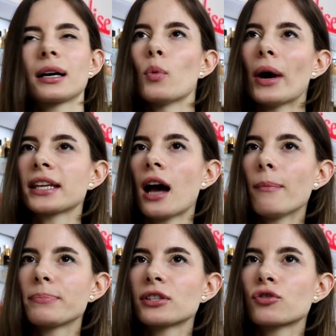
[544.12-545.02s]
quite
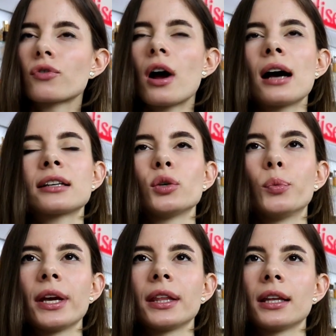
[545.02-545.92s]
abstract
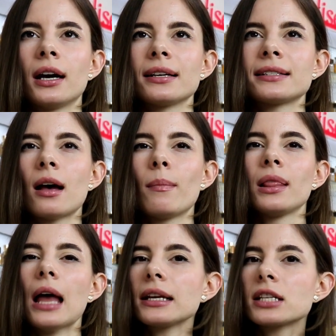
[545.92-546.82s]
with some
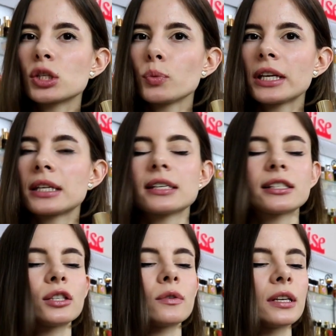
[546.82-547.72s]
light
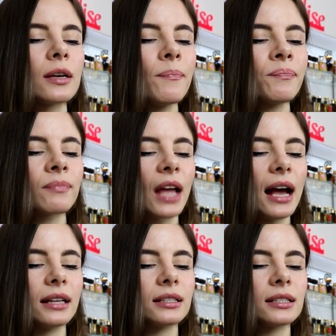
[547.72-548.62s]
sweetness to it.
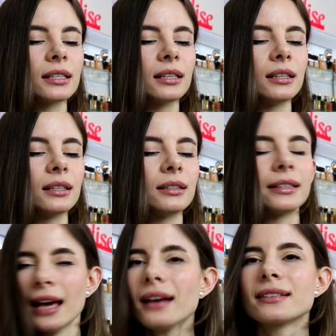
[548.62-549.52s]
And
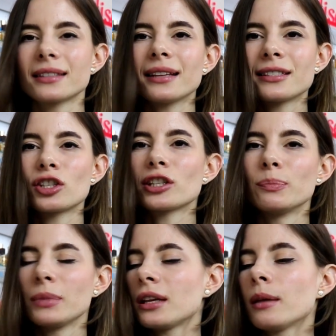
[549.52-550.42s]
yes, that's just
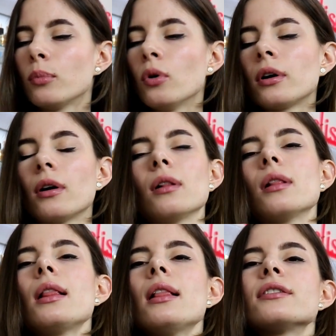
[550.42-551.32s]
me in a
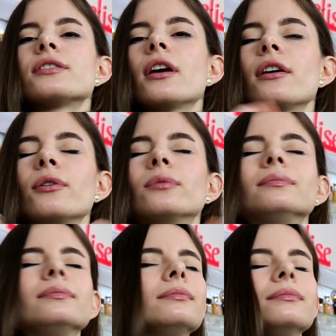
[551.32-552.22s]
bottle. So
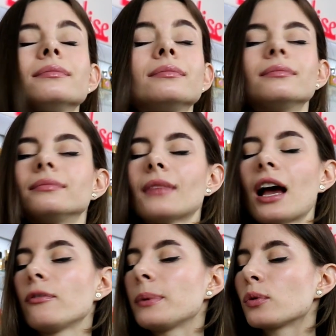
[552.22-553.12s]

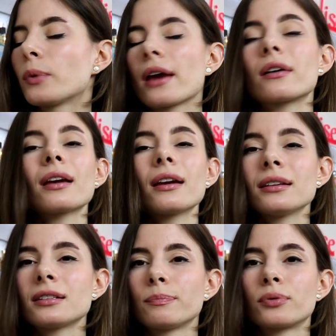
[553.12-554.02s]
I've been wearing
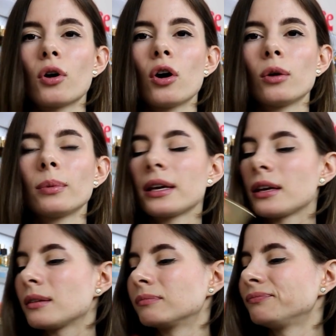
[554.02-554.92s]
it
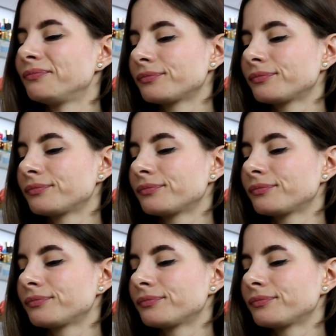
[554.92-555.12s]
probably